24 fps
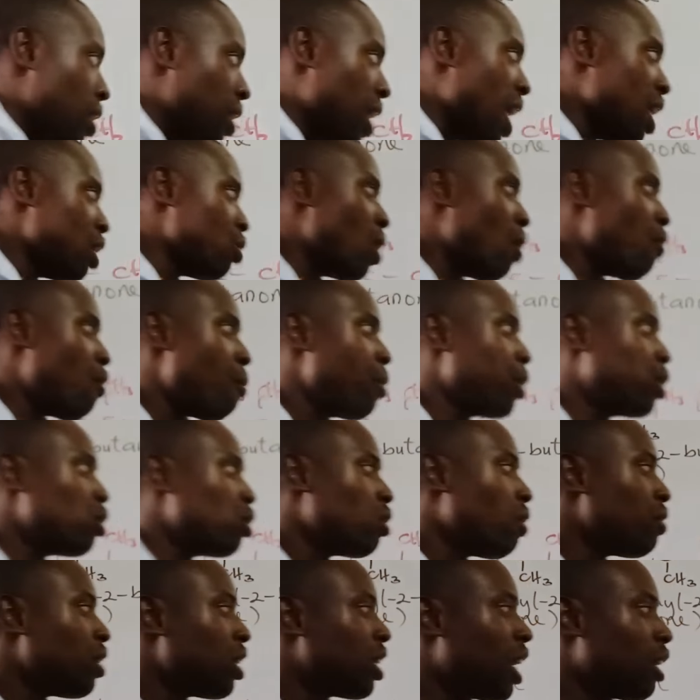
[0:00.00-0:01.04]
Last one, formation
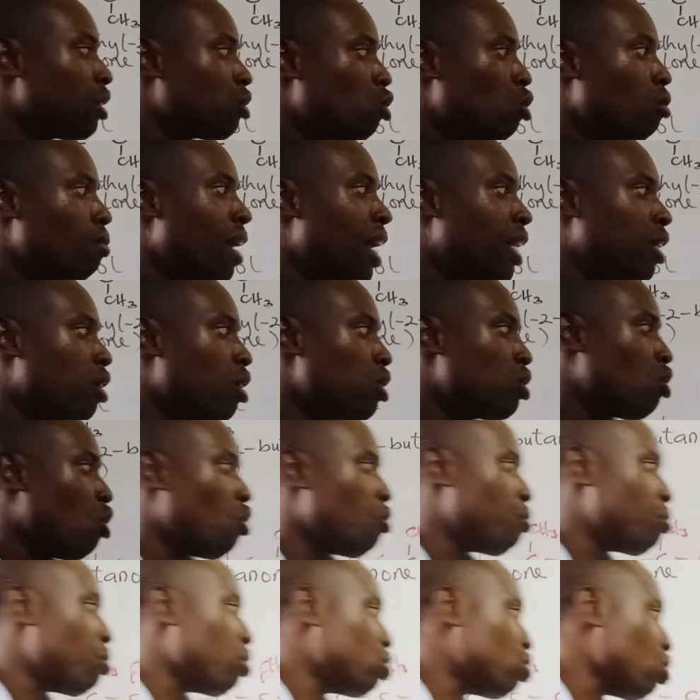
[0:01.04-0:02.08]
of the ketone by loss
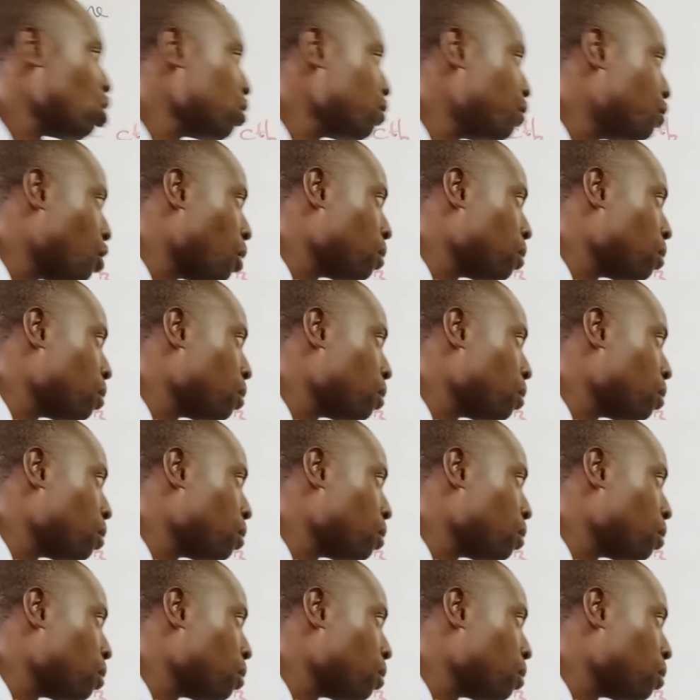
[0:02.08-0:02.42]
of proton